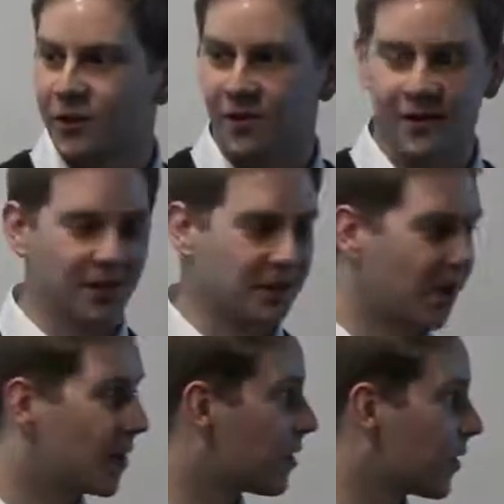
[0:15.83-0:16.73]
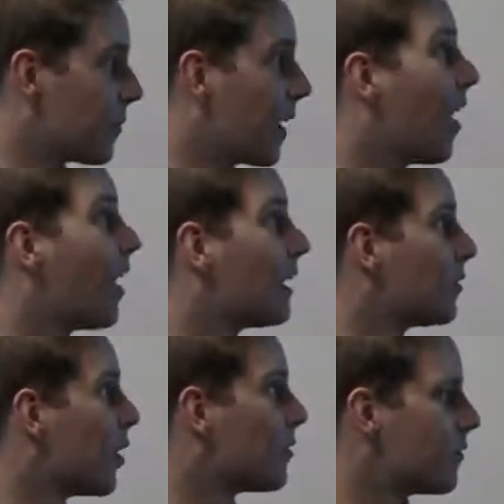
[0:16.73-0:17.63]
So this is kind of going to be a high-level
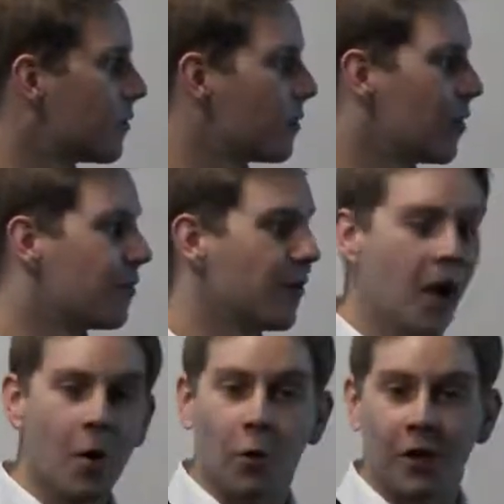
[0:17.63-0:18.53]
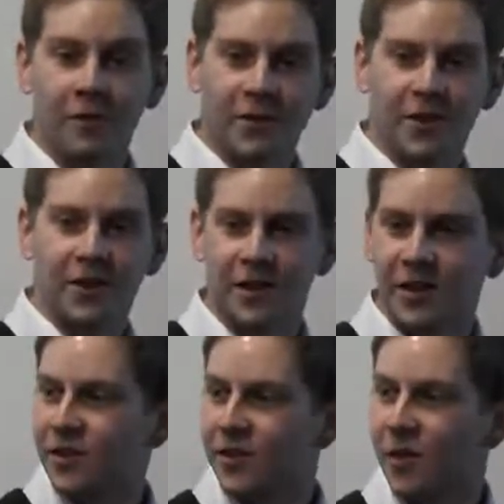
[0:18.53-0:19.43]
overview of what I researched
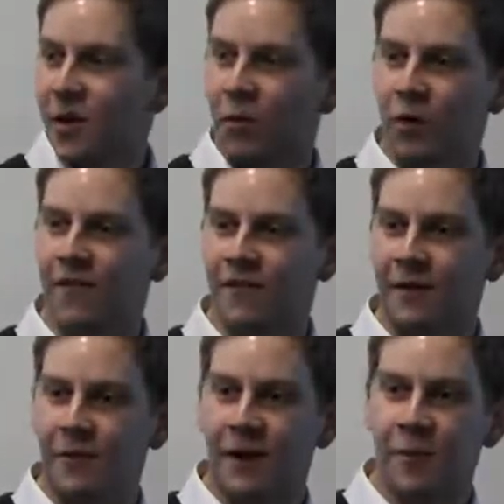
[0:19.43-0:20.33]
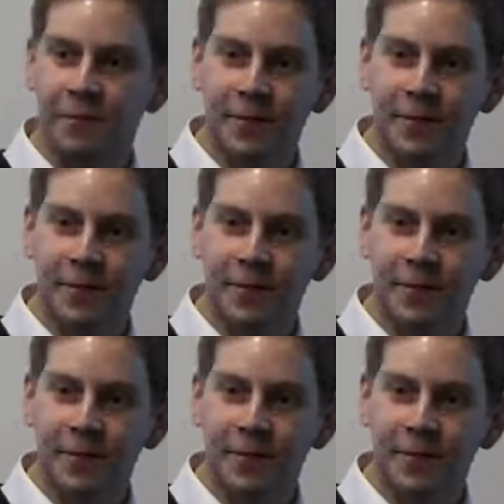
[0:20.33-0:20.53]
into, what I found out.